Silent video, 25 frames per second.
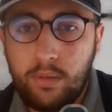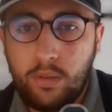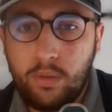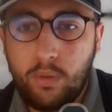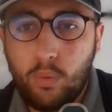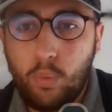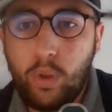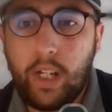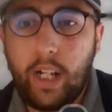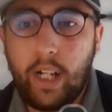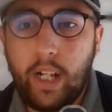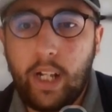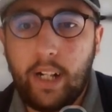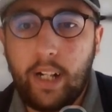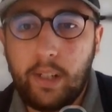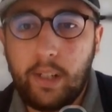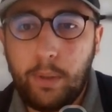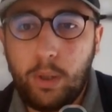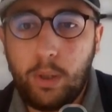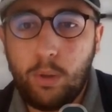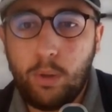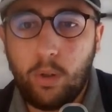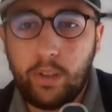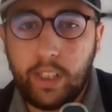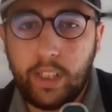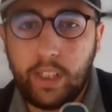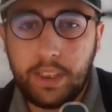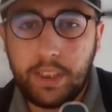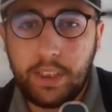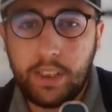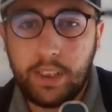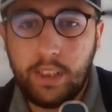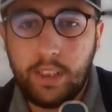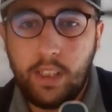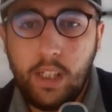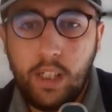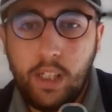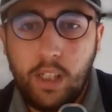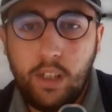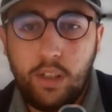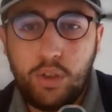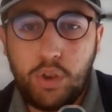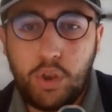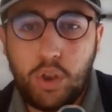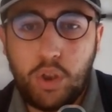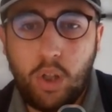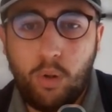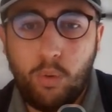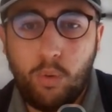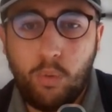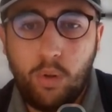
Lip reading: can review all this. So